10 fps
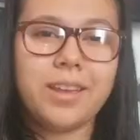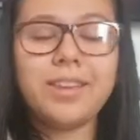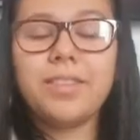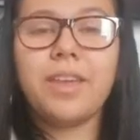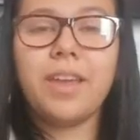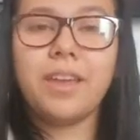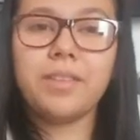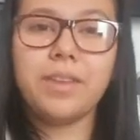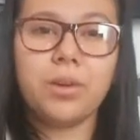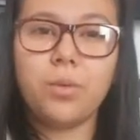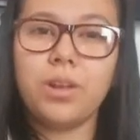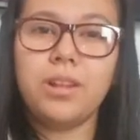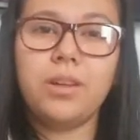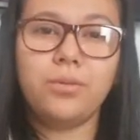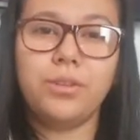In the end, I will
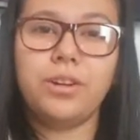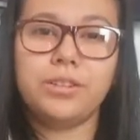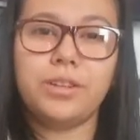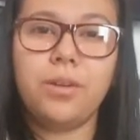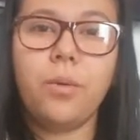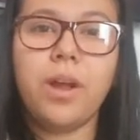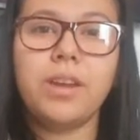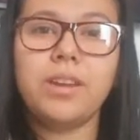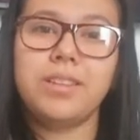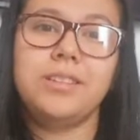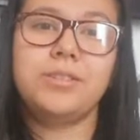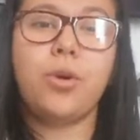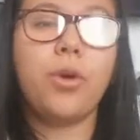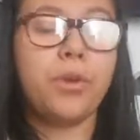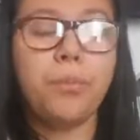understand why it is
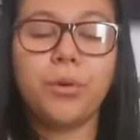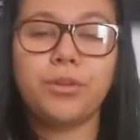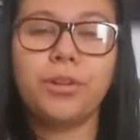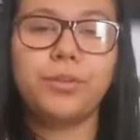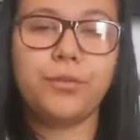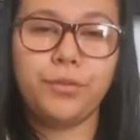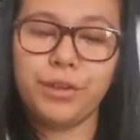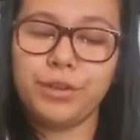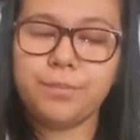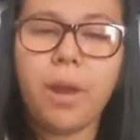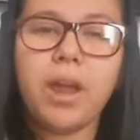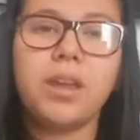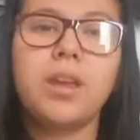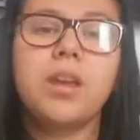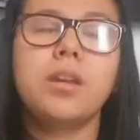so important to finish my
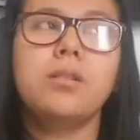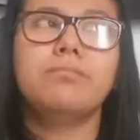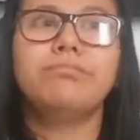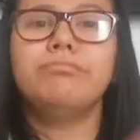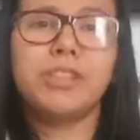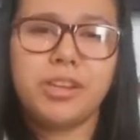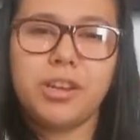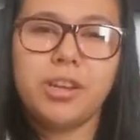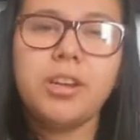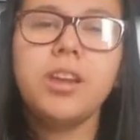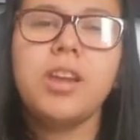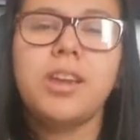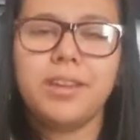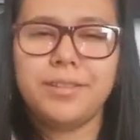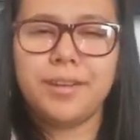degree
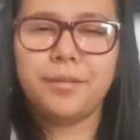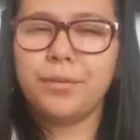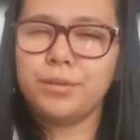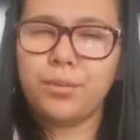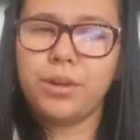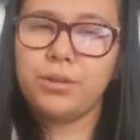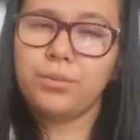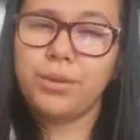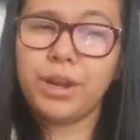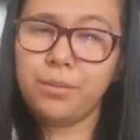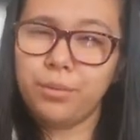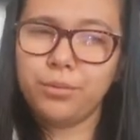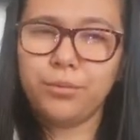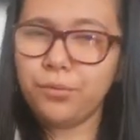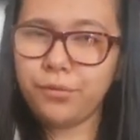in the best way to able
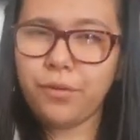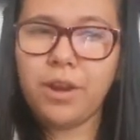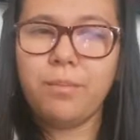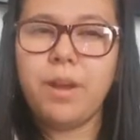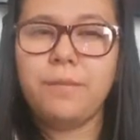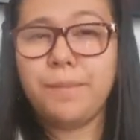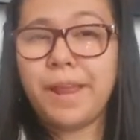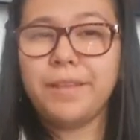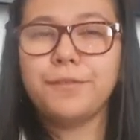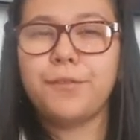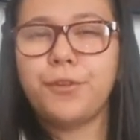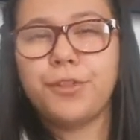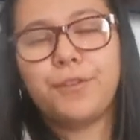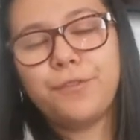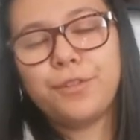to fulfill my plans for the
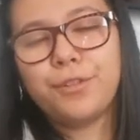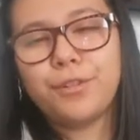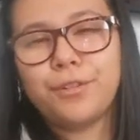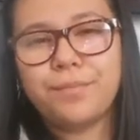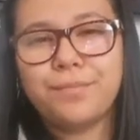future.